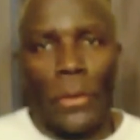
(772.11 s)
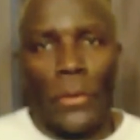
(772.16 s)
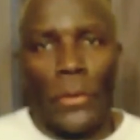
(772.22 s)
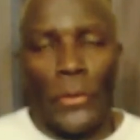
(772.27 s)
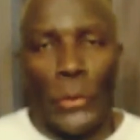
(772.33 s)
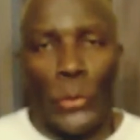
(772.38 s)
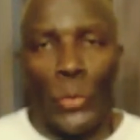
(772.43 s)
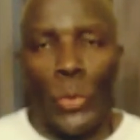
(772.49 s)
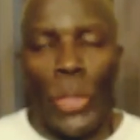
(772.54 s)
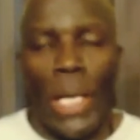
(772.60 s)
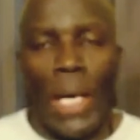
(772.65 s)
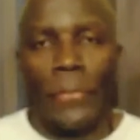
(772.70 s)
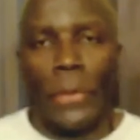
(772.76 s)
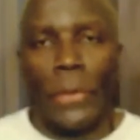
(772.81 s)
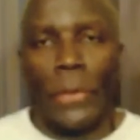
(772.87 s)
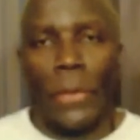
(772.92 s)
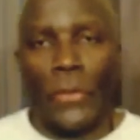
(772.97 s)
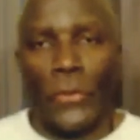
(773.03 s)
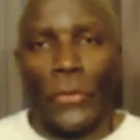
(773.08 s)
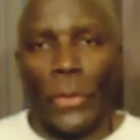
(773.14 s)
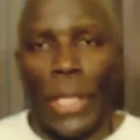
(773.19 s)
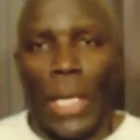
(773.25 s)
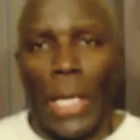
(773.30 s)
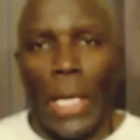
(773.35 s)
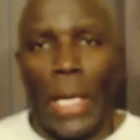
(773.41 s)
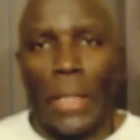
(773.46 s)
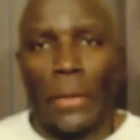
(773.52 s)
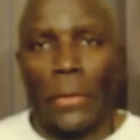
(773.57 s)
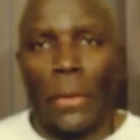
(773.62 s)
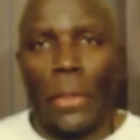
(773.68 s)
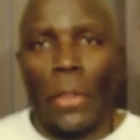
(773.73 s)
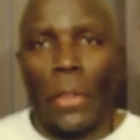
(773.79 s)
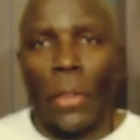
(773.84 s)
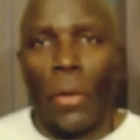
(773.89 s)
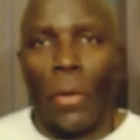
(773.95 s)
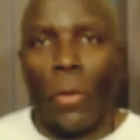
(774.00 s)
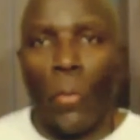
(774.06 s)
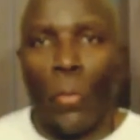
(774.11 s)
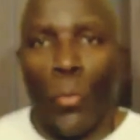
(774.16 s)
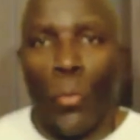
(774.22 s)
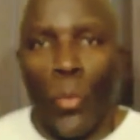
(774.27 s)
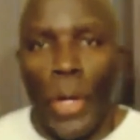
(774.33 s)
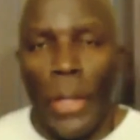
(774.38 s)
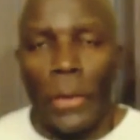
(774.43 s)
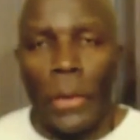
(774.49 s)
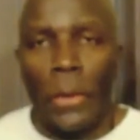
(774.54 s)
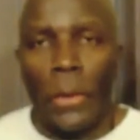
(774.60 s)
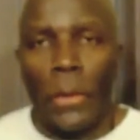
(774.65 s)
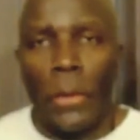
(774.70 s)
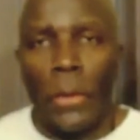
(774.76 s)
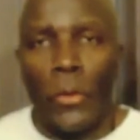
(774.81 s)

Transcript: You have to decide what